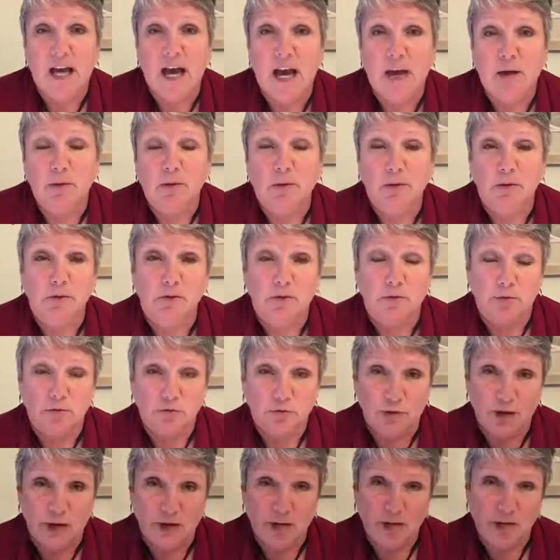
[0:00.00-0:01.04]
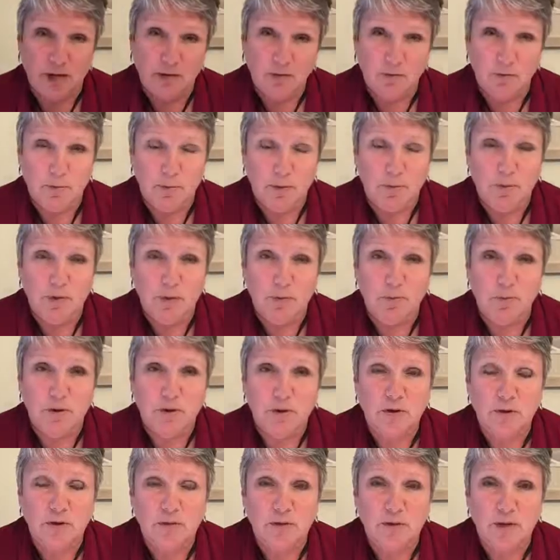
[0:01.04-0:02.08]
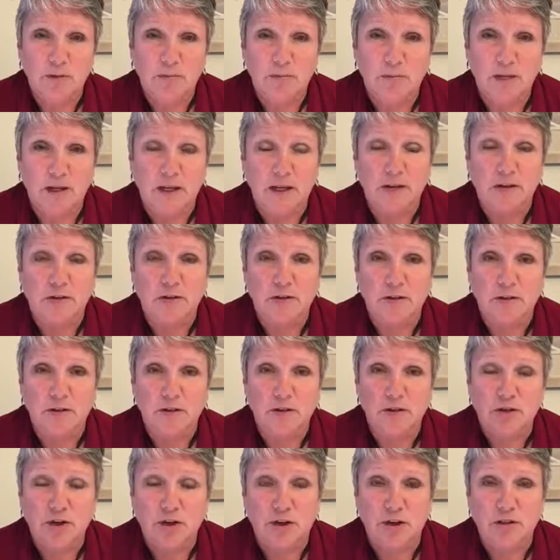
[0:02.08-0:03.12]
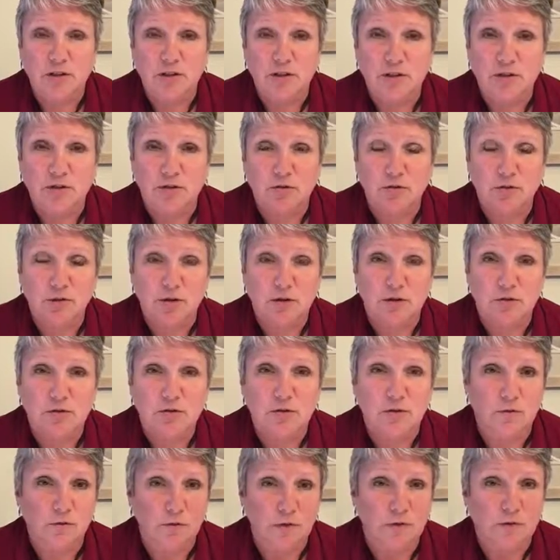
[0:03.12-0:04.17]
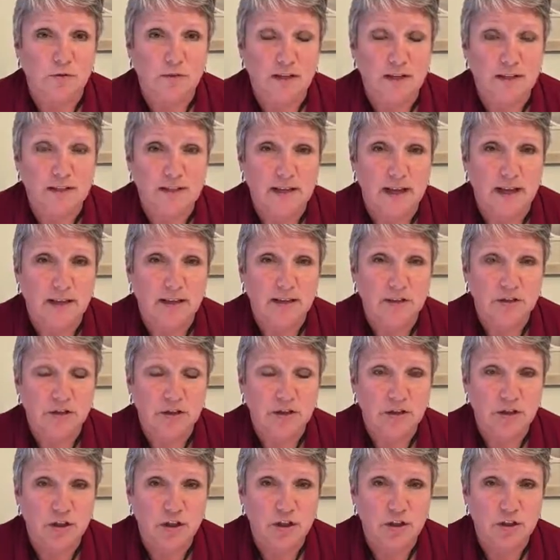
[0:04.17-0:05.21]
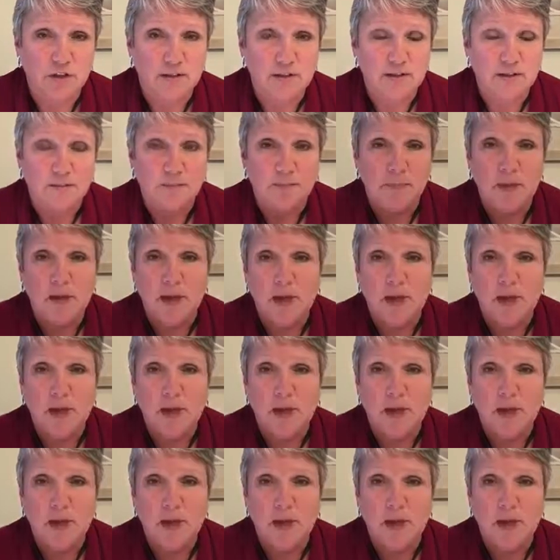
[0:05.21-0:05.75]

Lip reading: I will try and remember to put those up later, the charts that you can use, the reflexology charts.